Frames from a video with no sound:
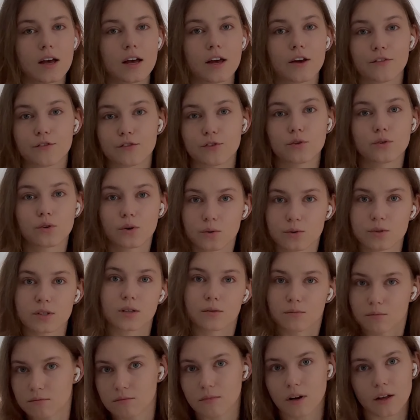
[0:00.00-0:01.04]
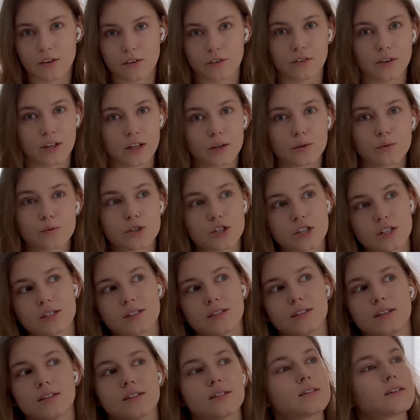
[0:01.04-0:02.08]
If you know some other languages
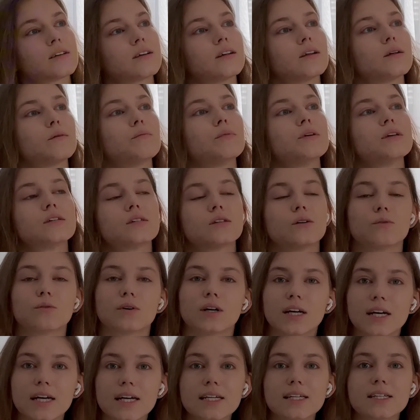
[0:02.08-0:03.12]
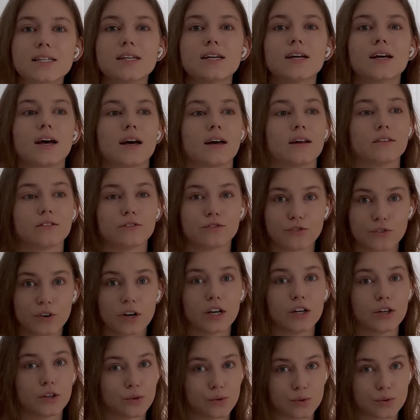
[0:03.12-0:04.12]
that's gonna be so easy and really